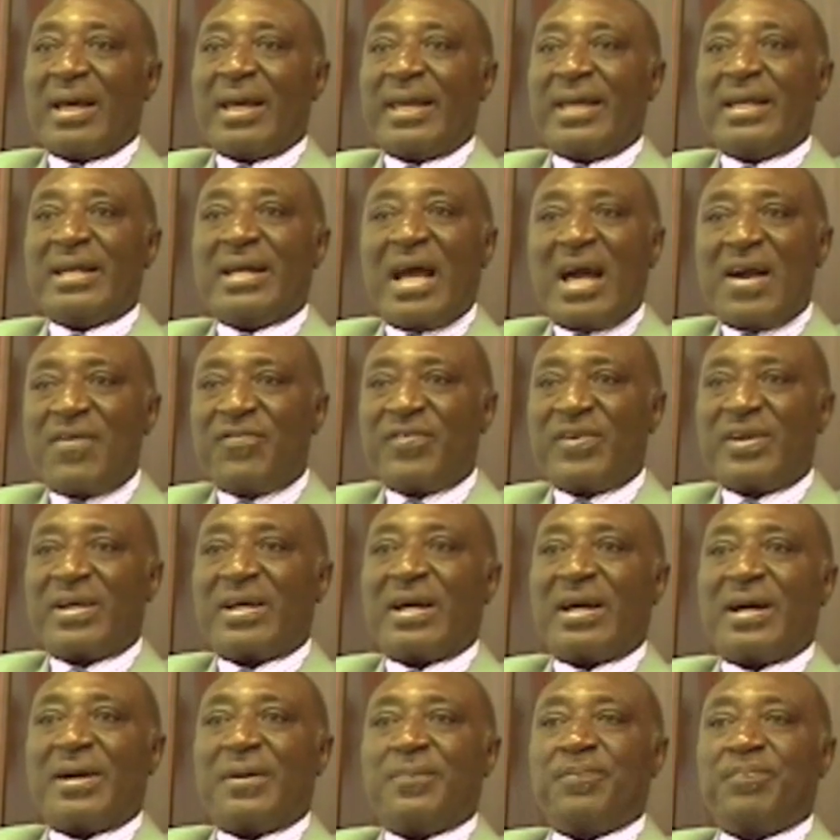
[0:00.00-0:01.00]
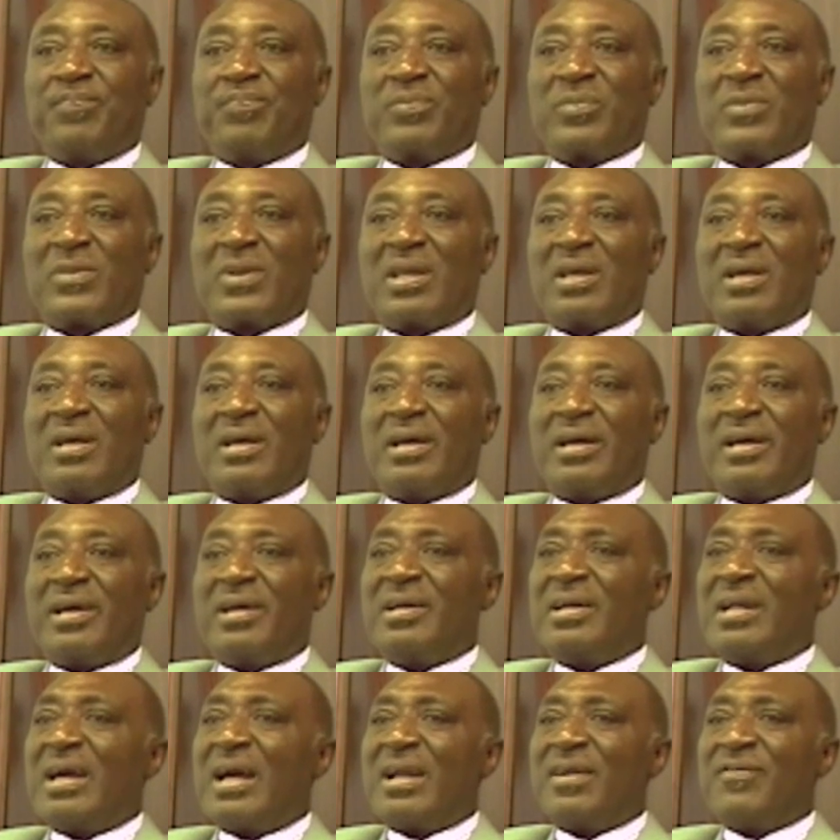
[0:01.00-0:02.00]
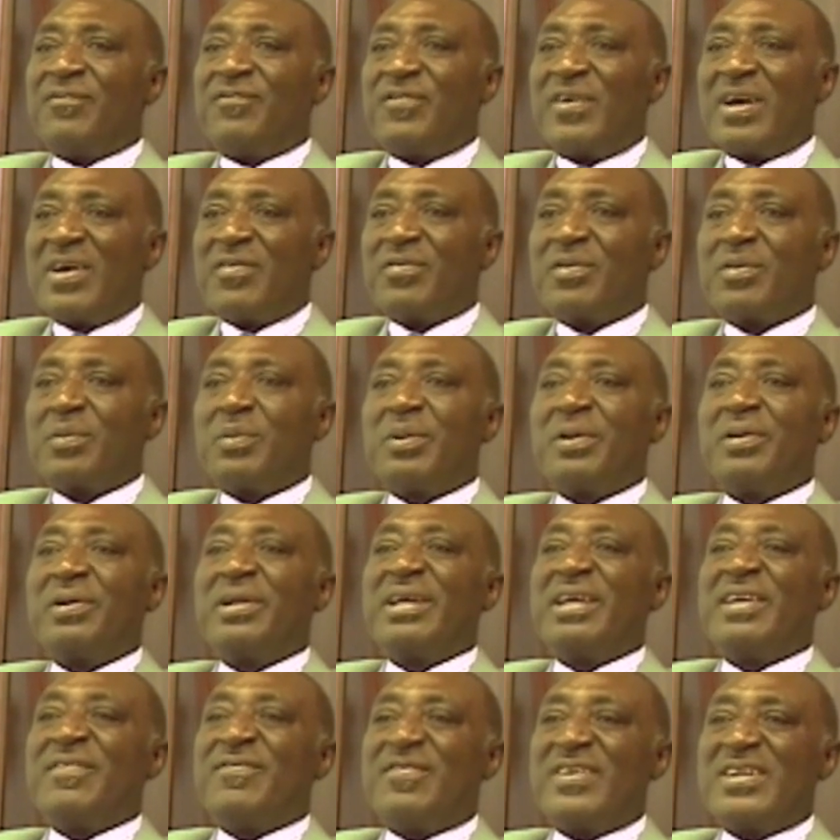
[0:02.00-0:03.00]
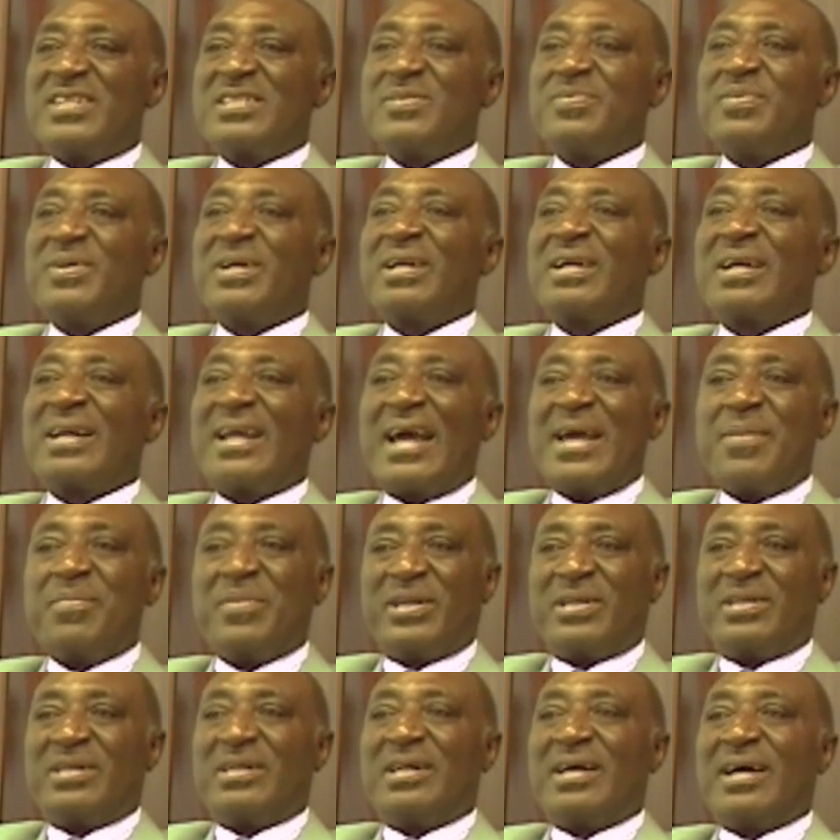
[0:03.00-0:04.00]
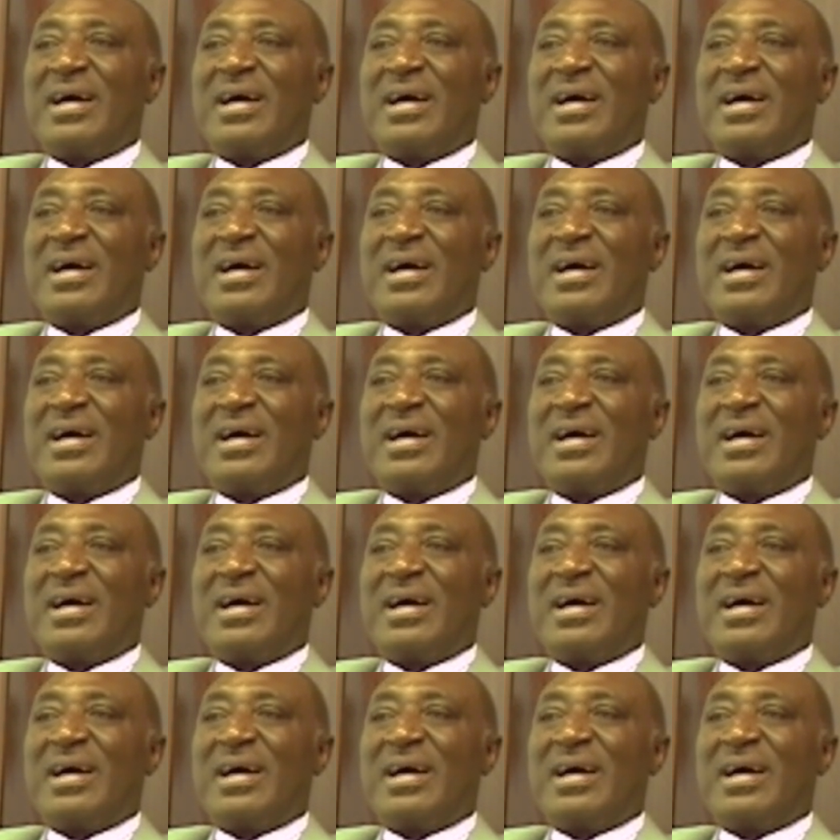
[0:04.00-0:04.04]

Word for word: In Africa, an unfavorable investment climate